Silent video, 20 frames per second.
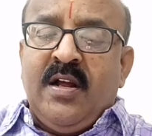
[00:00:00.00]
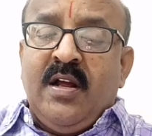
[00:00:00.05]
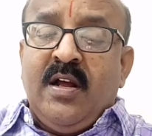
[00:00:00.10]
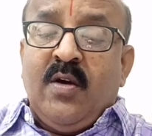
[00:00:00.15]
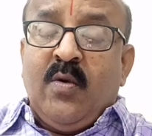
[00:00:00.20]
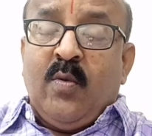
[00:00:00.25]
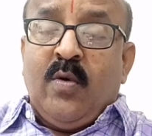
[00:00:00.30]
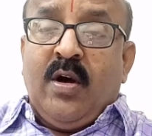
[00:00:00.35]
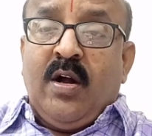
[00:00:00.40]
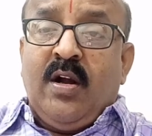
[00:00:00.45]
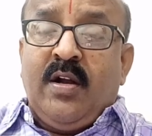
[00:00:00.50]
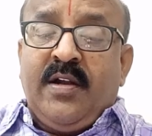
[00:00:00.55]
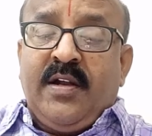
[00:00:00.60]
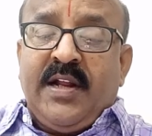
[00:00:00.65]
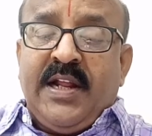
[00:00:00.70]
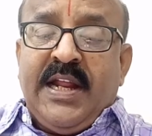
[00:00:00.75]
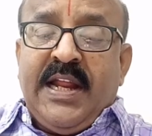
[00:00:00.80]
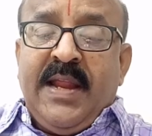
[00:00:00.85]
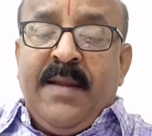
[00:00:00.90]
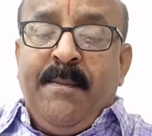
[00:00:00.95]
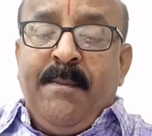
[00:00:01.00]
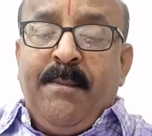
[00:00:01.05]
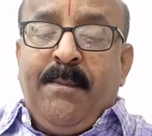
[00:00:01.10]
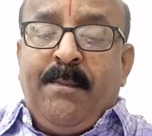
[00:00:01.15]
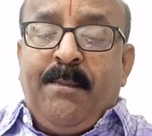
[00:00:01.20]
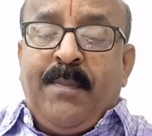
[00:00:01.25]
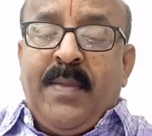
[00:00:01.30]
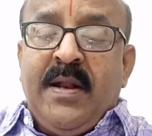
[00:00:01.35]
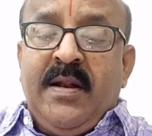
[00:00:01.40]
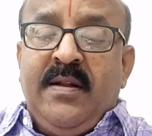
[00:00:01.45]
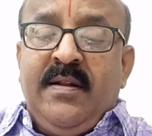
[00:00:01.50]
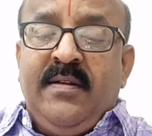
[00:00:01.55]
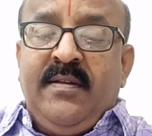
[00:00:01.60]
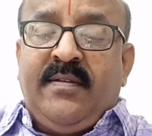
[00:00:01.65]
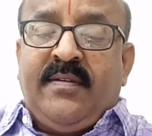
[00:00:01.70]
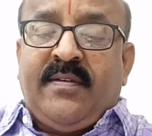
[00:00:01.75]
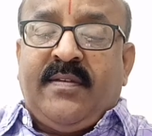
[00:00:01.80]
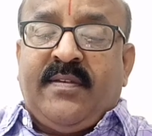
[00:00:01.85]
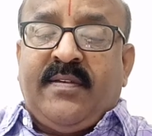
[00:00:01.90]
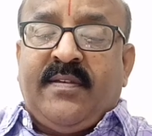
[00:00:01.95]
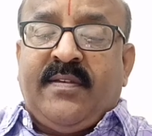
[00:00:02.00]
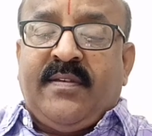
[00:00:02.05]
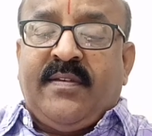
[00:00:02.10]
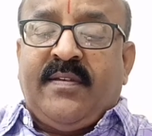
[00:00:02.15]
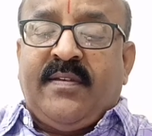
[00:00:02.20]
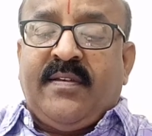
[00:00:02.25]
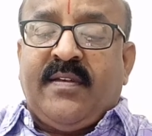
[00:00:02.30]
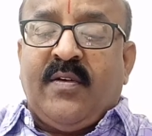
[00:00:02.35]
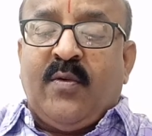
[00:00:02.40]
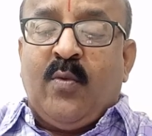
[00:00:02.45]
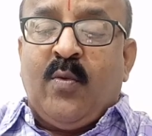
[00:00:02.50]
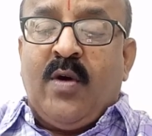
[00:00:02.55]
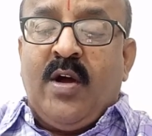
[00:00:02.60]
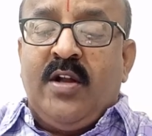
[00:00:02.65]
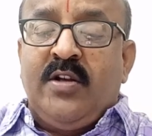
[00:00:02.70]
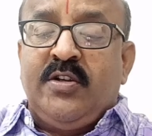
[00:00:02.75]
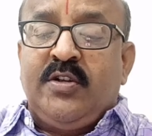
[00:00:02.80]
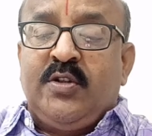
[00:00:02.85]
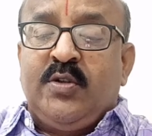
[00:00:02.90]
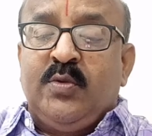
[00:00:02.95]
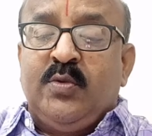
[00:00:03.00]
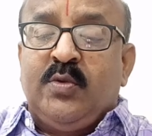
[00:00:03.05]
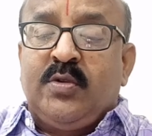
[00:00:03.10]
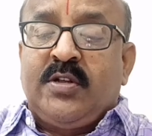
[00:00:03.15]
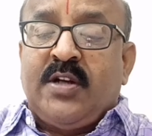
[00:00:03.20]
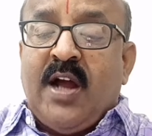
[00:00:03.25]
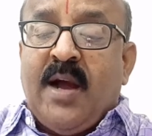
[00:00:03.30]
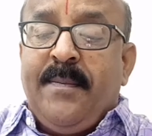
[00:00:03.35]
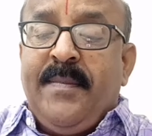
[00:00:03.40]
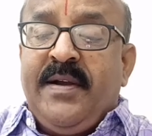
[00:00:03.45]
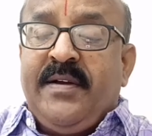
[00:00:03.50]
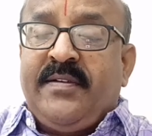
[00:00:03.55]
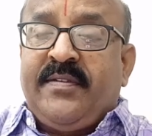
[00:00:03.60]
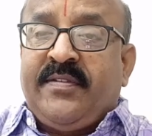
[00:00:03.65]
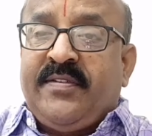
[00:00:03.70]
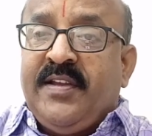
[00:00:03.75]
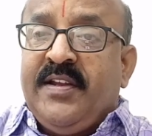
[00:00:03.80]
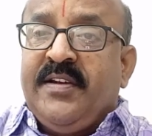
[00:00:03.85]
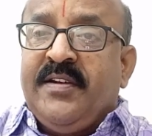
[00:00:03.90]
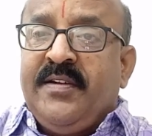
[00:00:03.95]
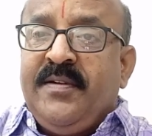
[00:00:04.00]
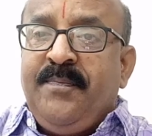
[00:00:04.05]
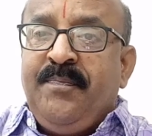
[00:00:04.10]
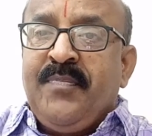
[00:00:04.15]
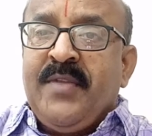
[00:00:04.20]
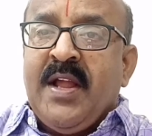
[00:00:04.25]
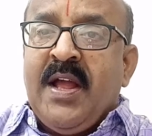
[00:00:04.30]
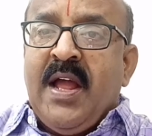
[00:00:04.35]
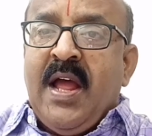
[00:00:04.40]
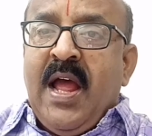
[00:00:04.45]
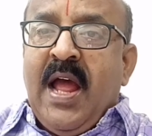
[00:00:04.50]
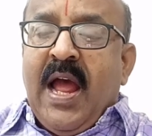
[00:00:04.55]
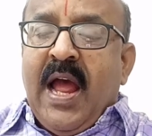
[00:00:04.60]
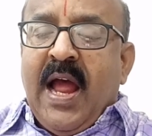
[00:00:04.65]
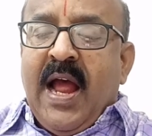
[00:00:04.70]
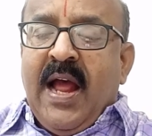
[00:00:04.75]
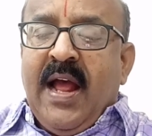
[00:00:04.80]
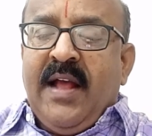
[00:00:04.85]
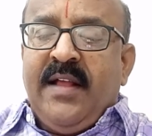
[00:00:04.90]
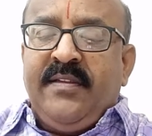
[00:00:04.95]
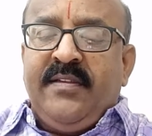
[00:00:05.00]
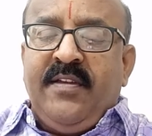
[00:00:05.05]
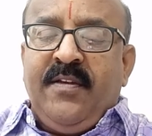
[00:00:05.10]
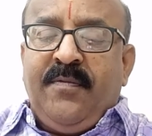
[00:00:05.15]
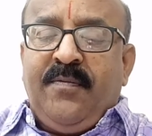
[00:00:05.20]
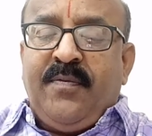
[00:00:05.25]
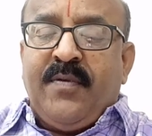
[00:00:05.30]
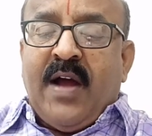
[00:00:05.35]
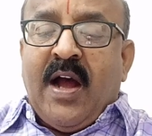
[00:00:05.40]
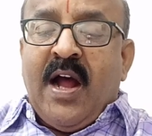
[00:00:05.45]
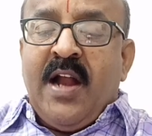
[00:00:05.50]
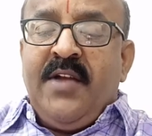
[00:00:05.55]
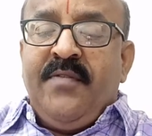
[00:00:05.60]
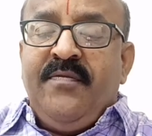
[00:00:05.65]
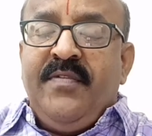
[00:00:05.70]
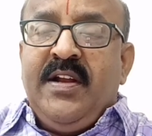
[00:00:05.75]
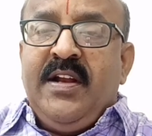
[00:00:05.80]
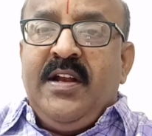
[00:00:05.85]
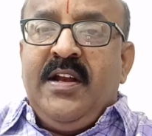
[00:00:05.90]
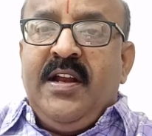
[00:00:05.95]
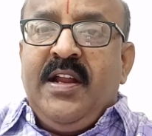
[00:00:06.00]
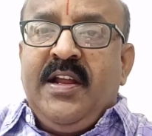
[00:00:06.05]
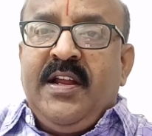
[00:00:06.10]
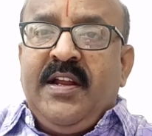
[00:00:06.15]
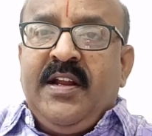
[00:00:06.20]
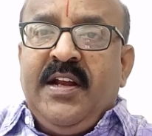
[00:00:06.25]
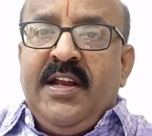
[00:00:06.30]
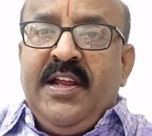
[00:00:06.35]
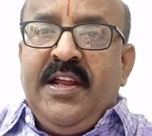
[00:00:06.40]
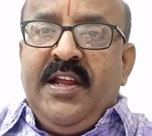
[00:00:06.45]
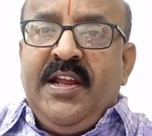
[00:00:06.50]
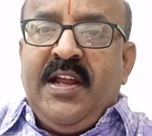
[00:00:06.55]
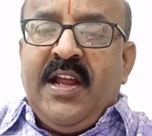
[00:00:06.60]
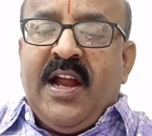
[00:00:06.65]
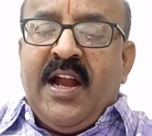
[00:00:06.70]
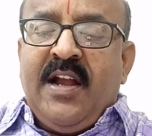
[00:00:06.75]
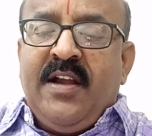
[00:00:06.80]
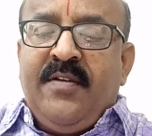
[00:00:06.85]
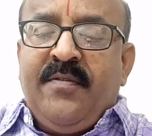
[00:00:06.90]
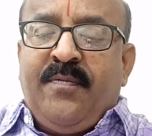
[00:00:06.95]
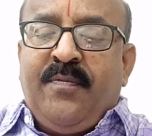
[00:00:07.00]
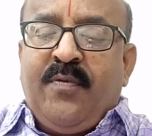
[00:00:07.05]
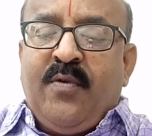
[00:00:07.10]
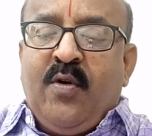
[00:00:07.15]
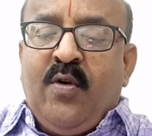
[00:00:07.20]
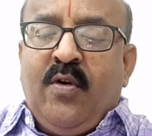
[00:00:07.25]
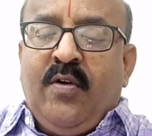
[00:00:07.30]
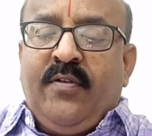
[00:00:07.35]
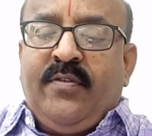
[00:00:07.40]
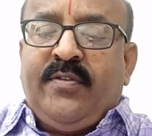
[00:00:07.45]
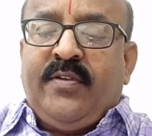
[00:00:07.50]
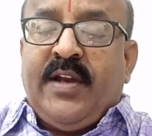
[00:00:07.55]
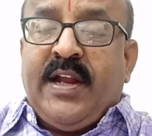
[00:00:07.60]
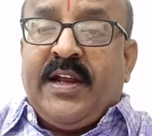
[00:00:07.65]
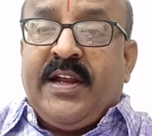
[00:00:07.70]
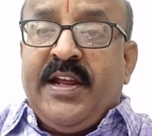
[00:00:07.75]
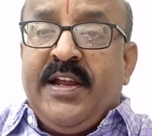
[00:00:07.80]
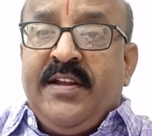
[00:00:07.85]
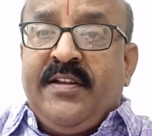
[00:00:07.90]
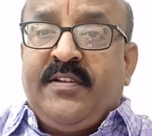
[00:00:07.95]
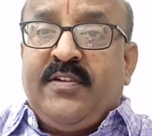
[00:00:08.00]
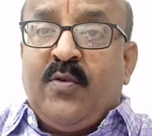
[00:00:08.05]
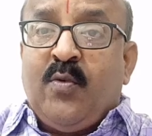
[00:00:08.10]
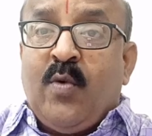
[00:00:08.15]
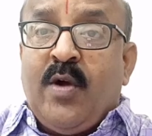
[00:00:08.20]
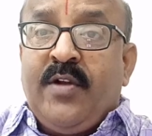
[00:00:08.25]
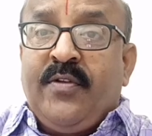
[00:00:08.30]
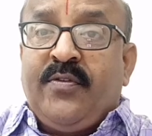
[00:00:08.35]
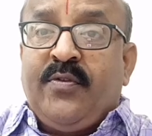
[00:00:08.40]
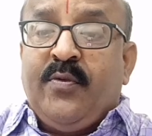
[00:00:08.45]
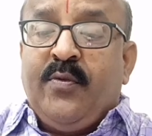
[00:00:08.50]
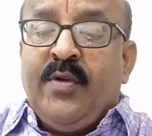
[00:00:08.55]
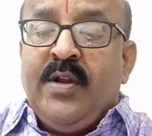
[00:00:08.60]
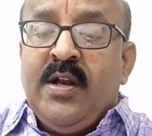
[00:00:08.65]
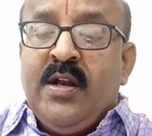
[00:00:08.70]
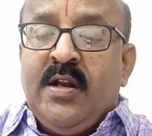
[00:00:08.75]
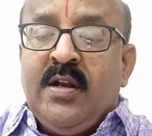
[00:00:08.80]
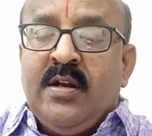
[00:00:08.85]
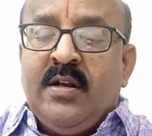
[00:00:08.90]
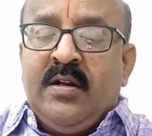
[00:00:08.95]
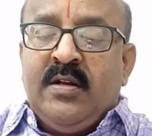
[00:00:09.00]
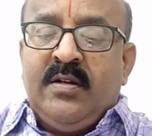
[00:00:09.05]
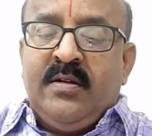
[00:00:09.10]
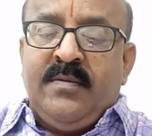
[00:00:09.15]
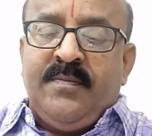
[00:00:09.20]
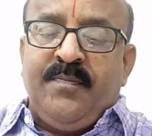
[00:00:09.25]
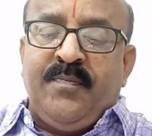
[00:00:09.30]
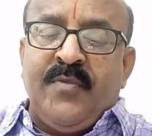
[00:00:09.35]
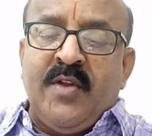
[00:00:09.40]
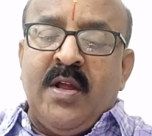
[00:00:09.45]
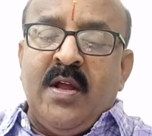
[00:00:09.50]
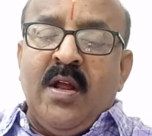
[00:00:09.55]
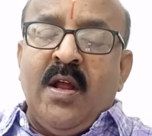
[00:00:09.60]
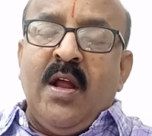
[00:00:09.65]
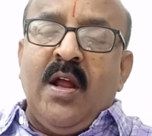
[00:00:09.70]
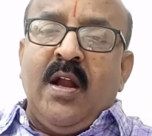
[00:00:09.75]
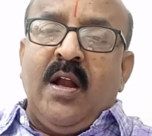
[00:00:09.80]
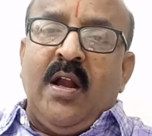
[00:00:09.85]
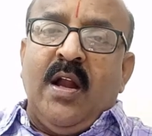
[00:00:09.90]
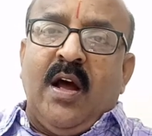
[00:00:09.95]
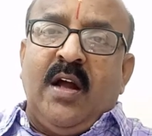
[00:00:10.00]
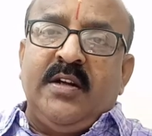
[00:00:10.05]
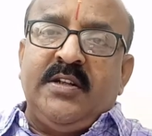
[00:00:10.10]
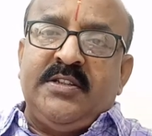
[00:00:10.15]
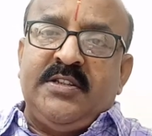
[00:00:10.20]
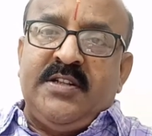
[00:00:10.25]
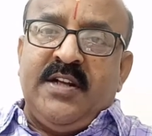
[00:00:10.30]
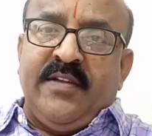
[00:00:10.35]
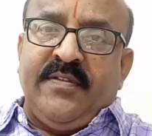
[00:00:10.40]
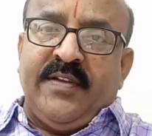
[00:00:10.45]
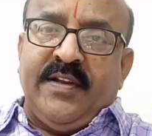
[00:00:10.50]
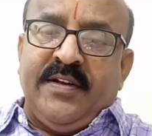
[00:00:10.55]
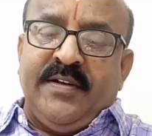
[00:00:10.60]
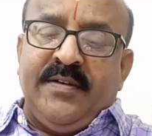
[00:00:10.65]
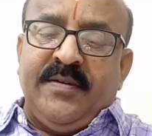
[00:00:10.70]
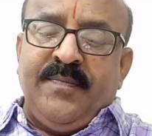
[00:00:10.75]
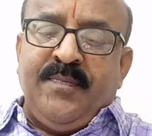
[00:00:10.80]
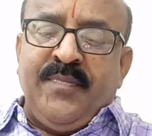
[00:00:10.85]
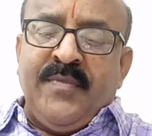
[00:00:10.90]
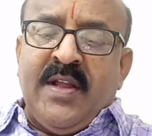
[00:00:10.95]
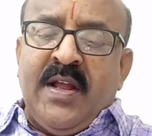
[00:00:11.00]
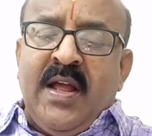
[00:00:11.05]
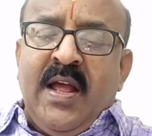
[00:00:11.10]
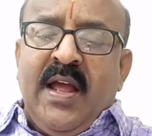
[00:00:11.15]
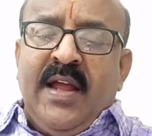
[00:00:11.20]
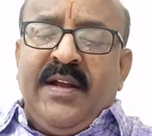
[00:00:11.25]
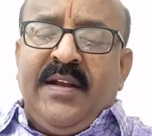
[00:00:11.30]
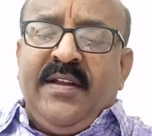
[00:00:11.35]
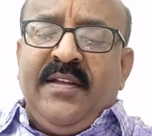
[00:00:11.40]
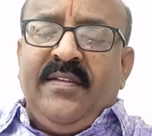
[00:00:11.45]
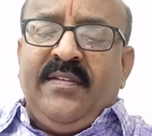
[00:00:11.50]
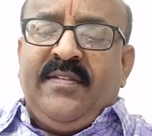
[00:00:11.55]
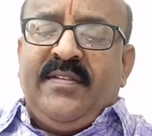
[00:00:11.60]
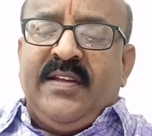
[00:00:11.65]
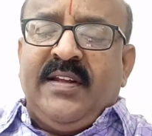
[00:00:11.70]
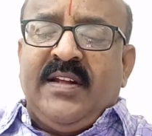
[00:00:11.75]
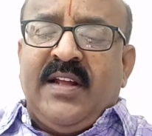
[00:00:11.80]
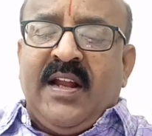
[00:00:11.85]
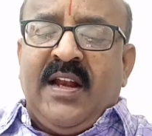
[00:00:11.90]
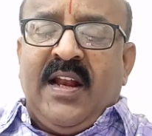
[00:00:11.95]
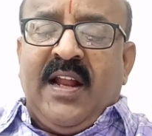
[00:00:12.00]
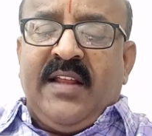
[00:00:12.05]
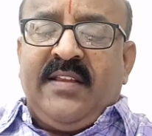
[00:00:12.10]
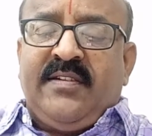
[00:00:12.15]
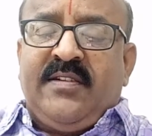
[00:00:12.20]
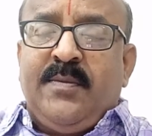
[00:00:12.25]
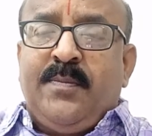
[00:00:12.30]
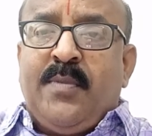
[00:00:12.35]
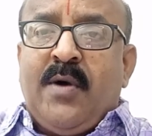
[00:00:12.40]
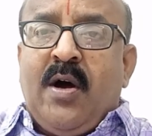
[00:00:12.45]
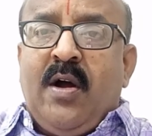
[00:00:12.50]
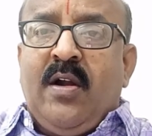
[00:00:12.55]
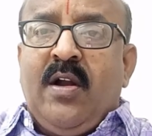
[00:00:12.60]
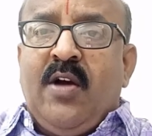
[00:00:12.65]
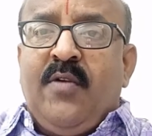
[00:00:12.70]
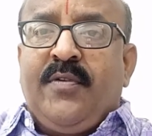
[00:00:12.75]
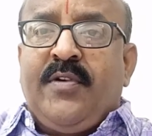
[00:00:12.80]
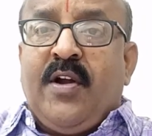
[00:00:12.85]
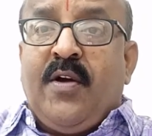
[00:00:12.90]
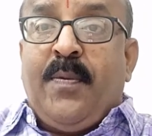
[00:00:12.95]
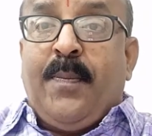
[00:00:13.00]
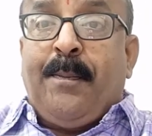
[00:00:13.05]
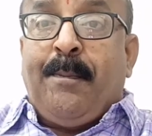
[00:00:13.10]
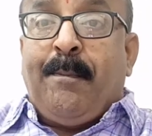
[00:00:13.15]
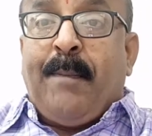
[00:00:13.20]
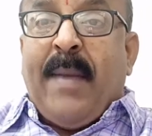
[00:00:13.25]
what impels one to commit sin as if unwillingly and forced against one's will? Lord Krishna said, it is the lust born out of